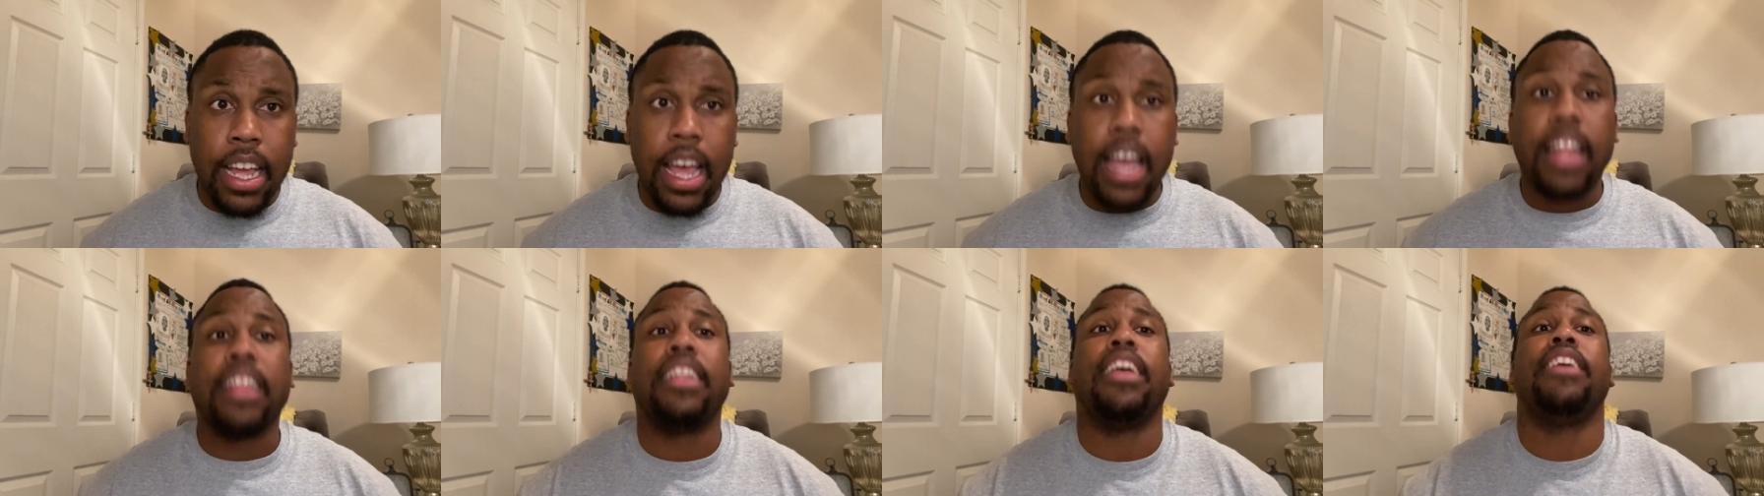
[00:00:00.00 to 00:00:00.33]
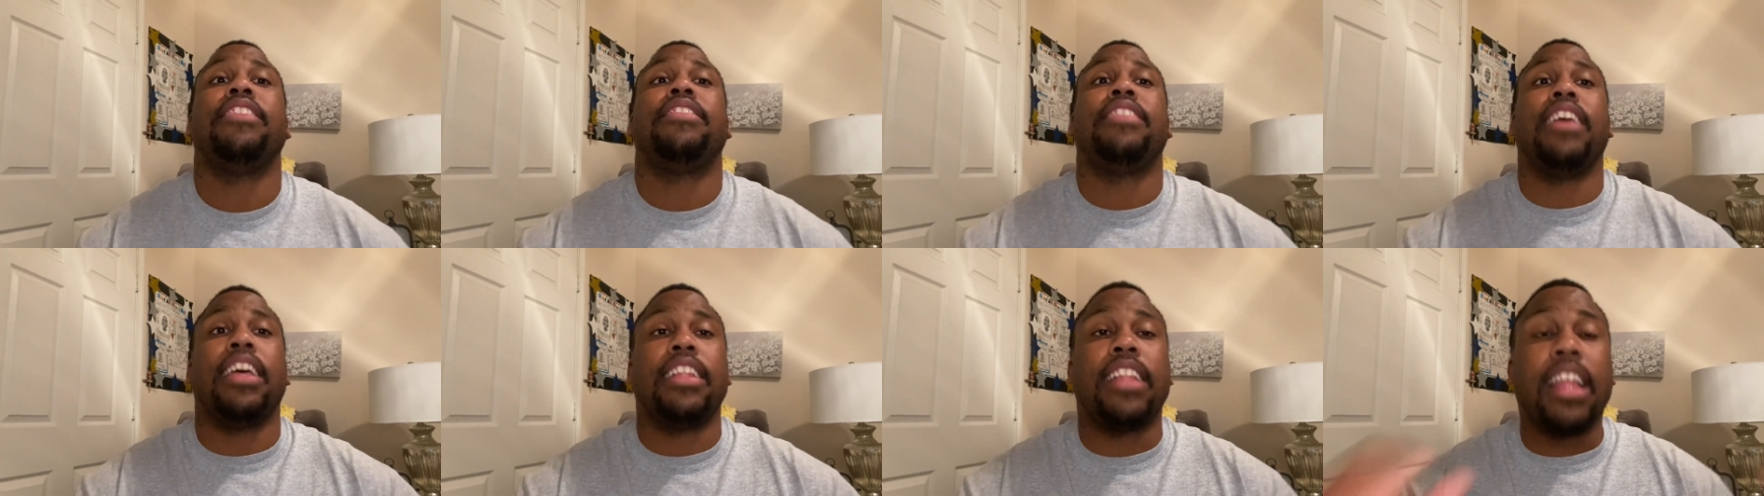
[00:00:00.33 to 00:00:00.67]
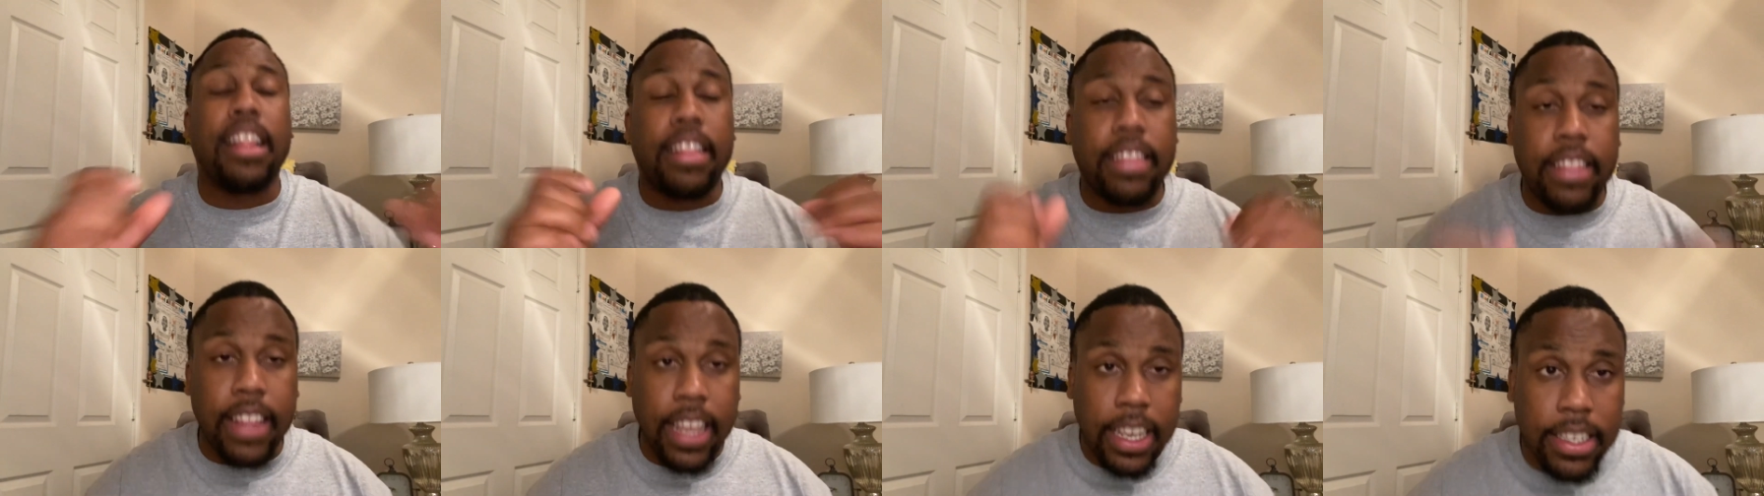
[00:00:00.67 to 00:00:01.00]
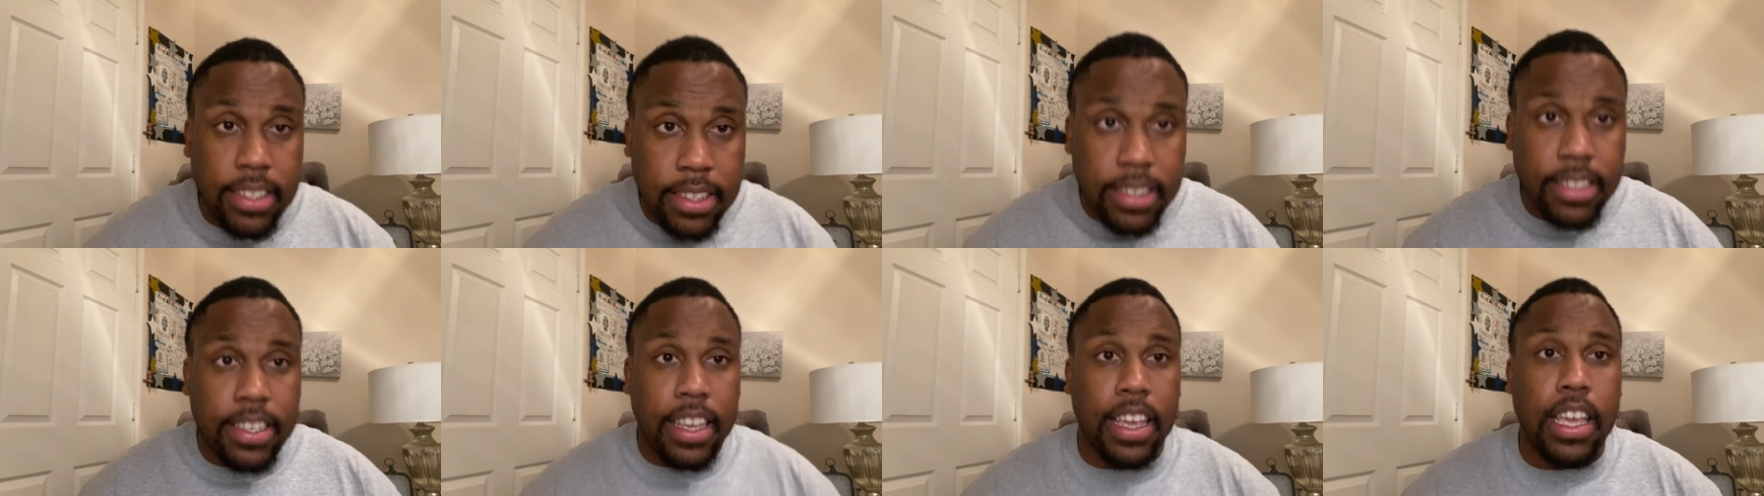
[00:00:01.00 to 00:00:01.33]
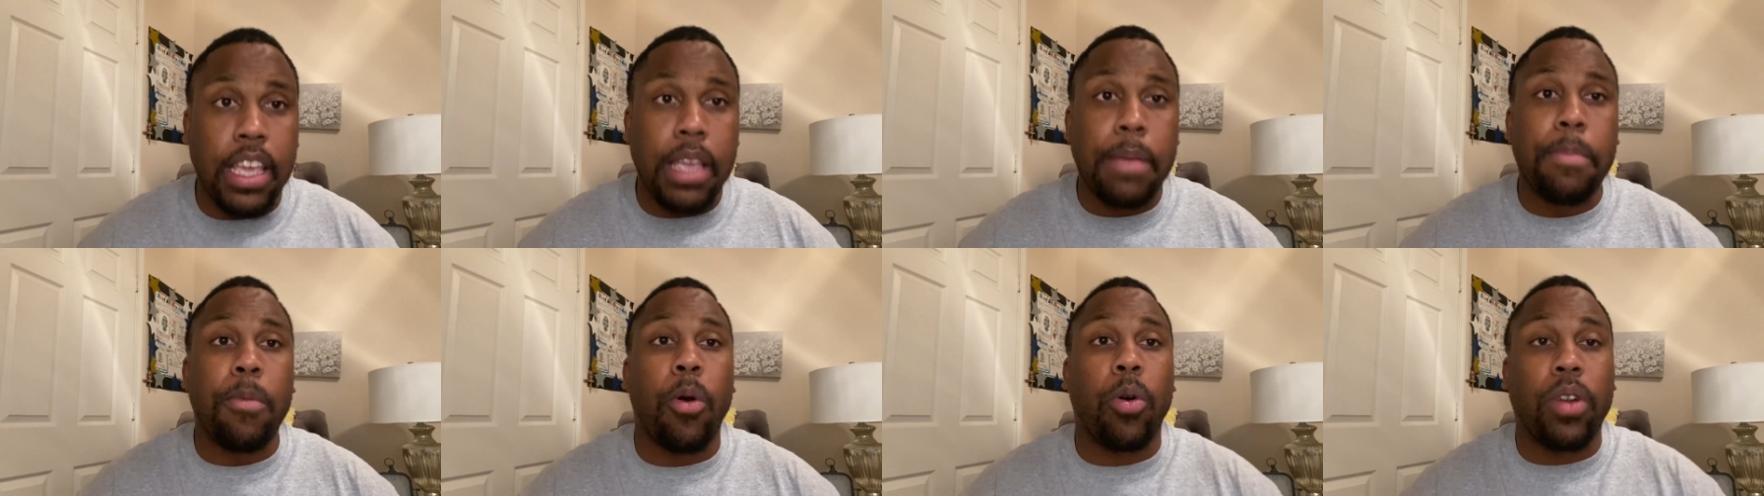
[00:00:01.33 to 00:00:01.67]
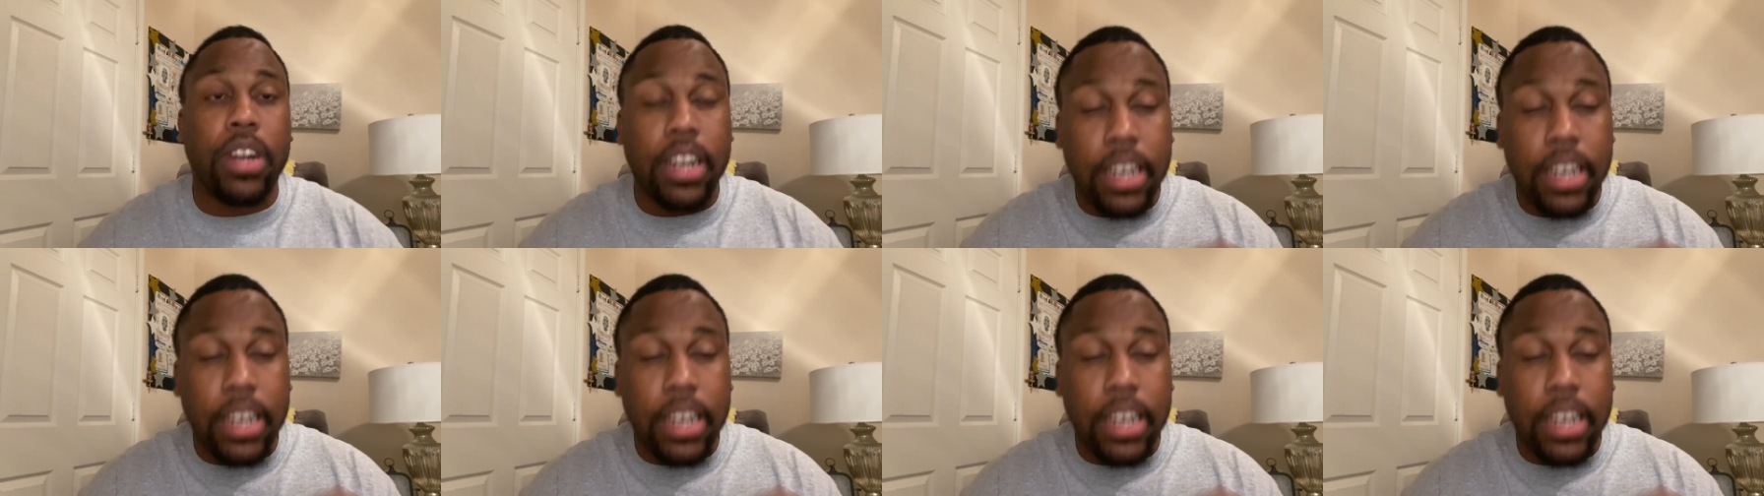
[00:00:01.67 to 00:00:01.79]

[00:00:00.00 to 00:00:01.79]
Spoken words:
They said that this team on a